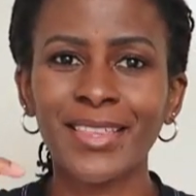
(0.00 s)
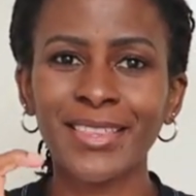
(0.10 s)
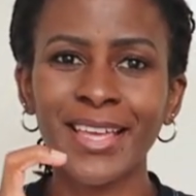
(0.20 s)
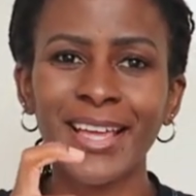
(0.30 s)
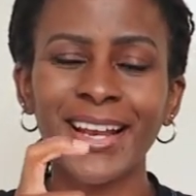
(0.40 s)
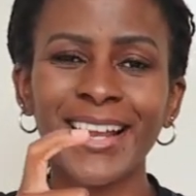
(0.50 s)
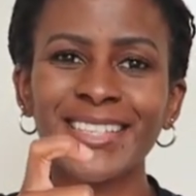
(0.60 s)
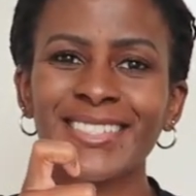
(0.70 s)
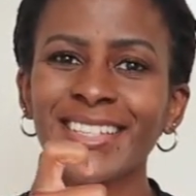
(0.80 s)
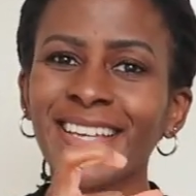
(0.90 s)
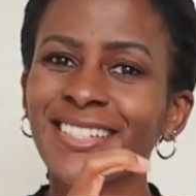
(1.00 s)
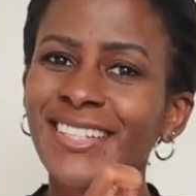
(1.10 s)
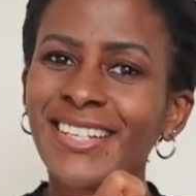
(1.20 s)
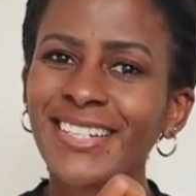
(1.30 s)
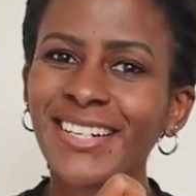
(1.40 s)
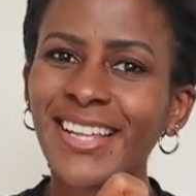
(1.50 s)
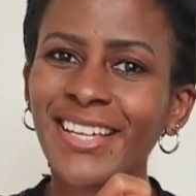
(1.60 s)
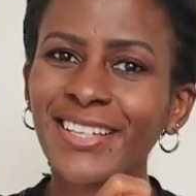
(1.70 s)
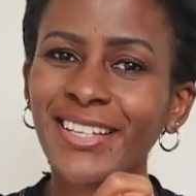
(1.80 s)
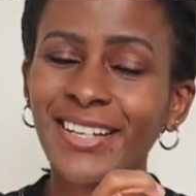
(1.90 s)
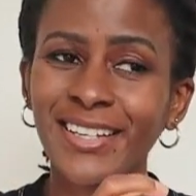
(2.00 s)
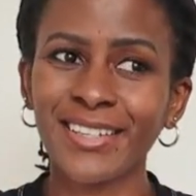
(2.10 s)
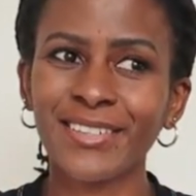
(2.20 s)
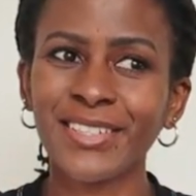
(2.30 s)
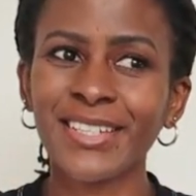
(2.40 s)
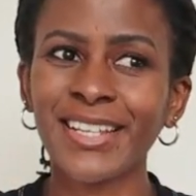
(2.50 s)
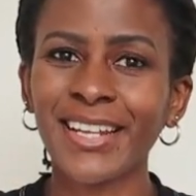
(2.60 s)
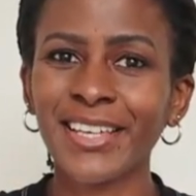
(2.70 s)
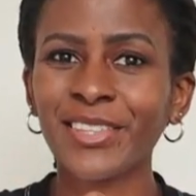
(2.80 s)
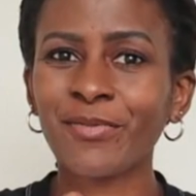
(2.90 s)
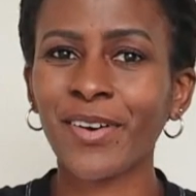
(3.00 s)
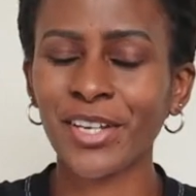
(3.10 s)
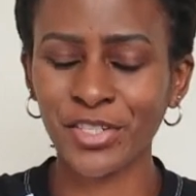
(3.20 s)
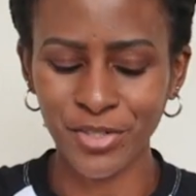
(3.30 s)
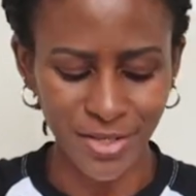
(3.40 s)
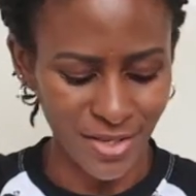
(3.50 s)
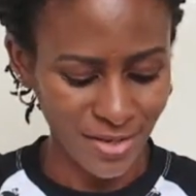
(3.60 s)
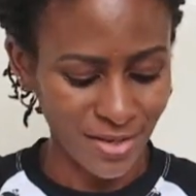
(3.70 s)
the elasticated knee length version.